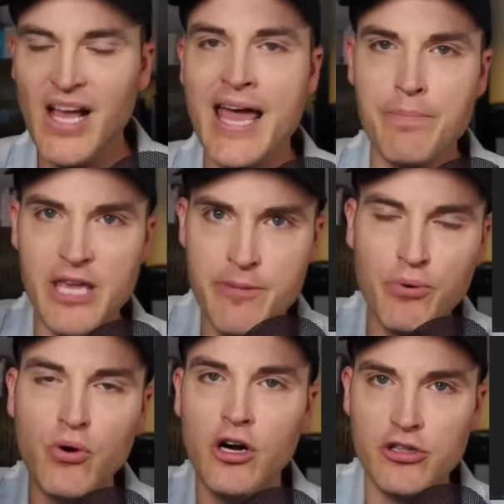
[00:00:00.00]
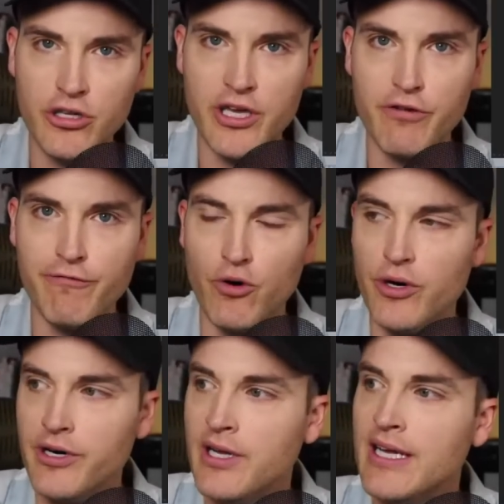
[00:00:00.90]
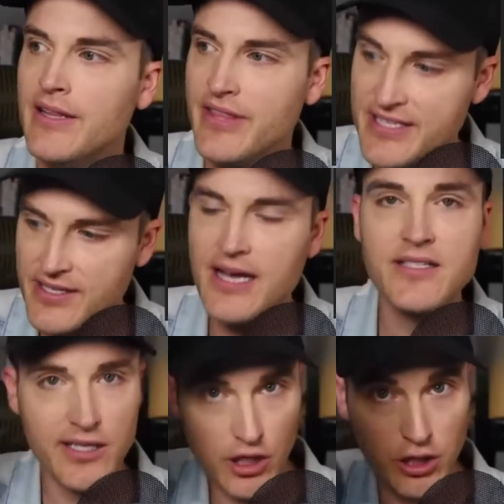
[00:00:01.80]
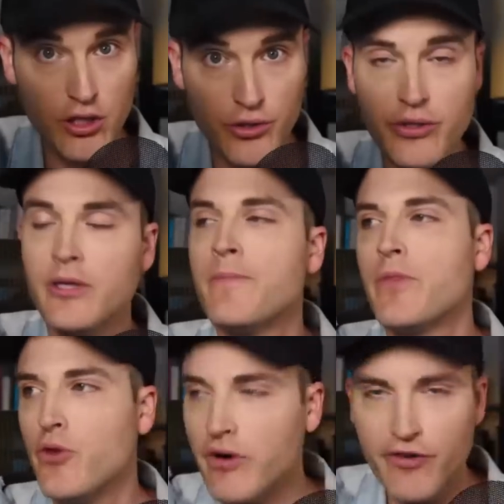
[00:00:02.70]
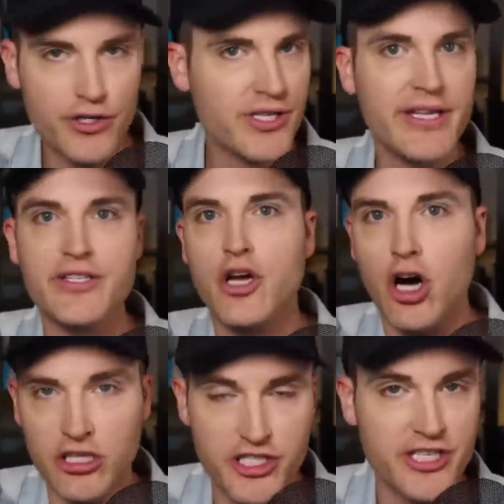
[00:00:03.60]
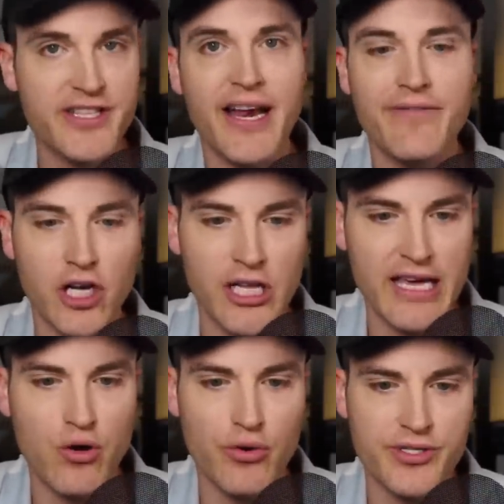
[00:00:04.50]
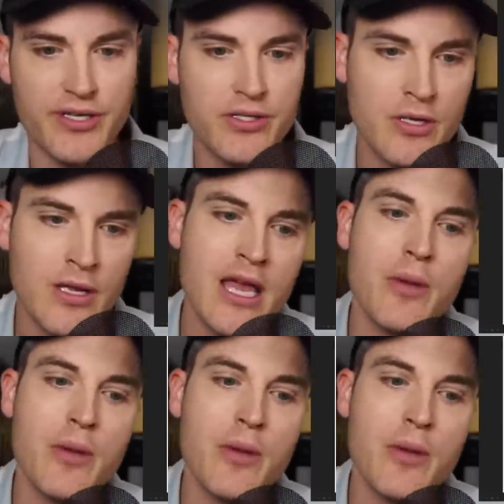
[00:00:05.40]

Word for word: And people are looking for this does include universities, colleges that have online courses.